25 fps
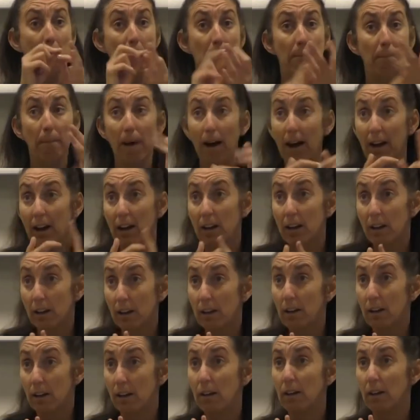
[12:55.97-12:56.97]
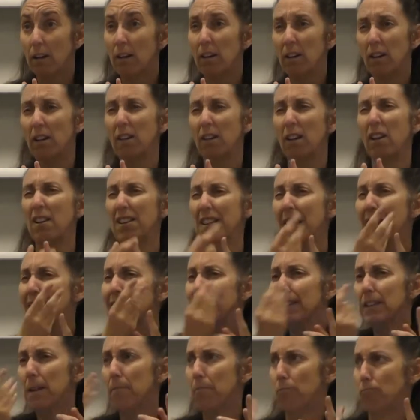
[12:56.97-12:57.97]
you'll see,
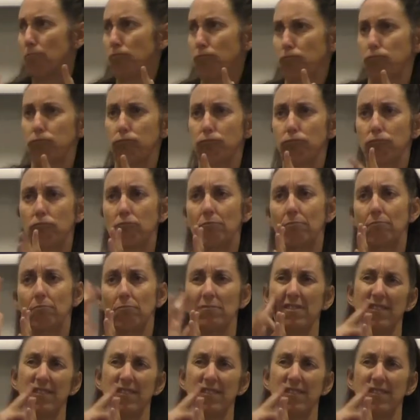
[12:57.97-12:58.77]
and the lip pattern is